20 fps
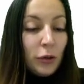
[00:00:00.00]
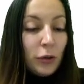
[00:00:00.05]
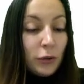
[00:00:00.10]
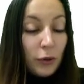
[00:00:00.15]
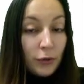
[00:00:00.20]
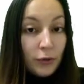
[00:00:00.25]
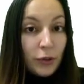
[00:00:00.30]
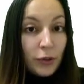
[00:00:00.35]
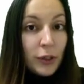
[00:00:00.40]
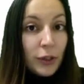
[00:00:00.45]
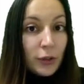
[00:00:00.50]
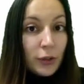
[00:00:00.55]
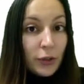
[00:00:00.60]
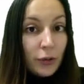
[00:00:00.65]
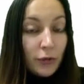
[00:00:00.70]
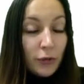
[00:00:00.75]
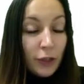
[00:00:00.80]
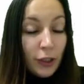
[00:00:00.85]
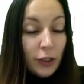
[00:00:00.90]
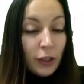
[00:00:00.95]
or whoever is
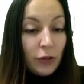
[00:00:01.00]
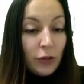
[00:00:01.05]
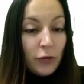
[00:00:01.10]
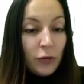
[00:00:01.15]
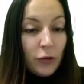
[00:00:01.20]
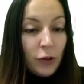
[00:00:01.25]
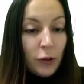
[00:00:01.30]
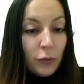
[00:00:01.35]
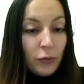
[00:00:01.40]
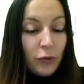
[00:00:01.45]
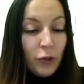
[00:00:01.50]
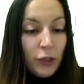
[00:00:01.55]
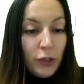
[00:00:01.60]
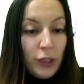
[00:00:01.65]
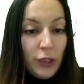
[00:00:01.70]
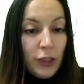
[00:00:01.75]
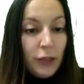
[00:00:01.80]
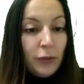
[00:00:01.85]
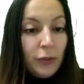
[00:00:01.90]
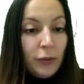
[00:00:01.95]
filling in the form will
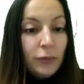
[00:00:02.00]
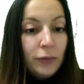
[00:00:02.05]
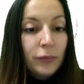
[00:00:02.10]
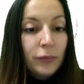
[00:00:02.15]
see.